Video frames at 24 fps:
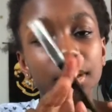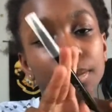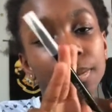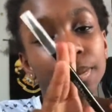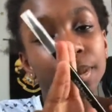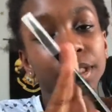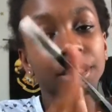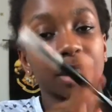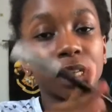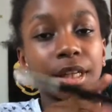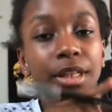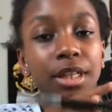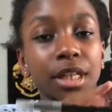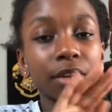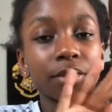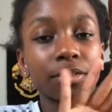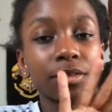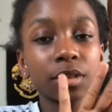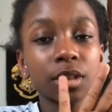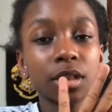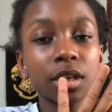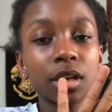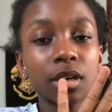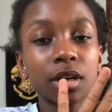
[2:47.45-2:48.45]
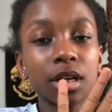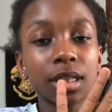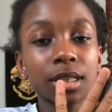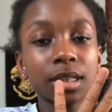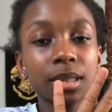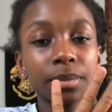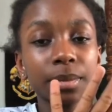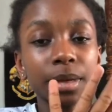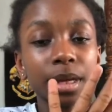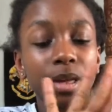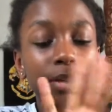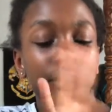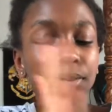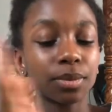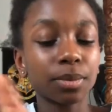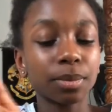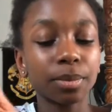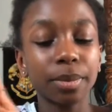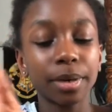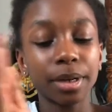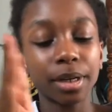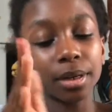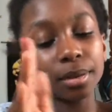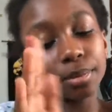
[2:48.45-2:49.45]
but they definitely are not the best.
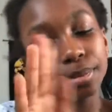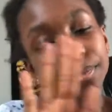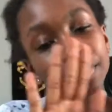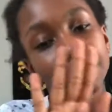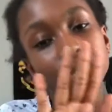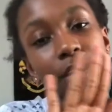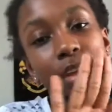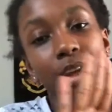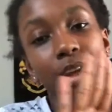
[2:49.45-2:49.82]
But, um,